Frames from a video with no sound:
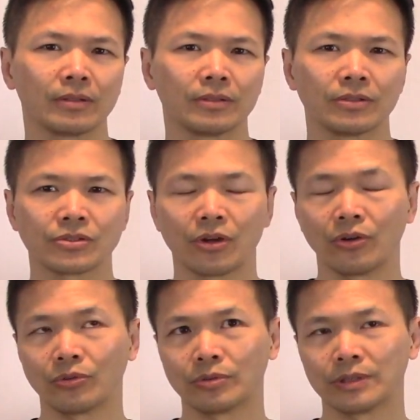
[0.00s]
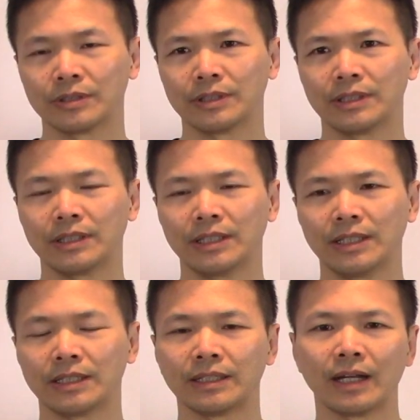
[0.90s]
So
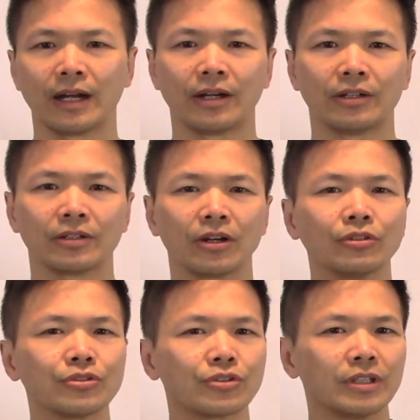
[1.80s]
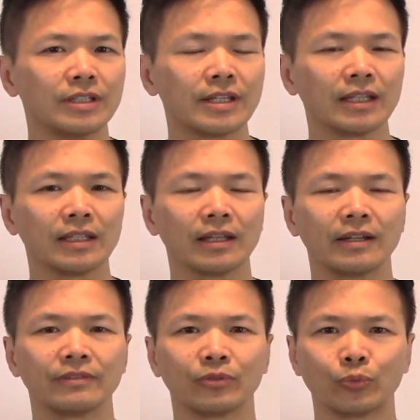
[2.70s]
in our culture and in daily
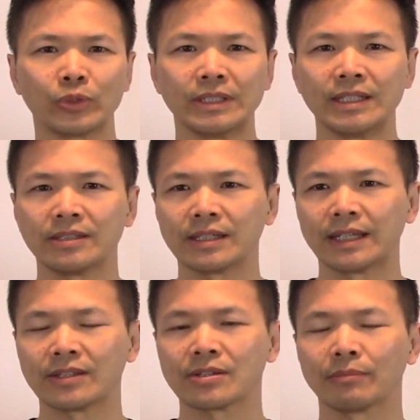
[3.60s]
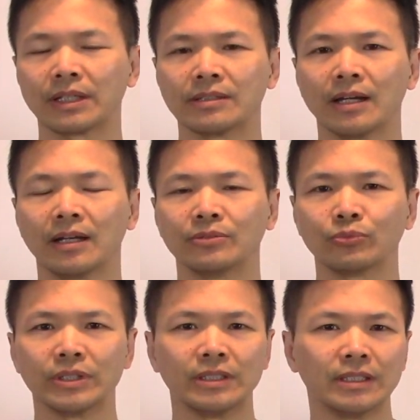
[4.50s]
life, when we need to get something done,
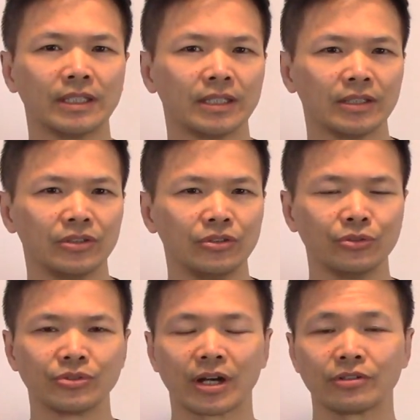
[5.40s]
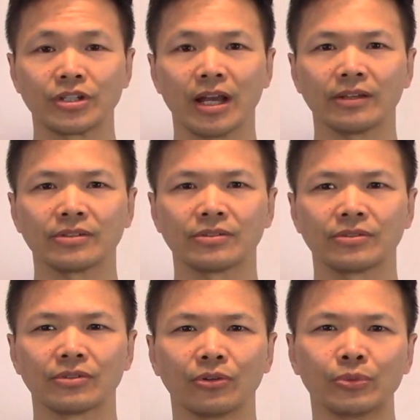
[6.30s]
we use our chest.
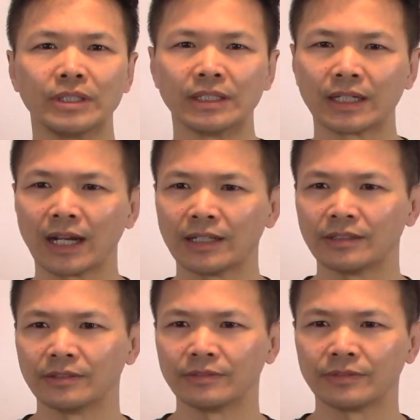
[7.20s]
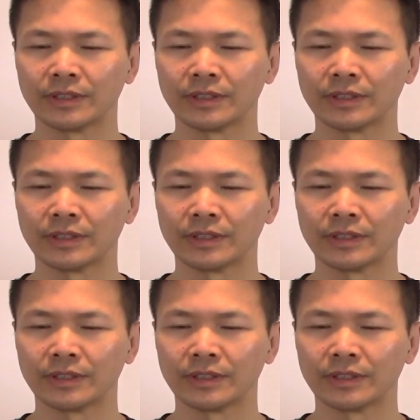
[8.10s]
So we kind of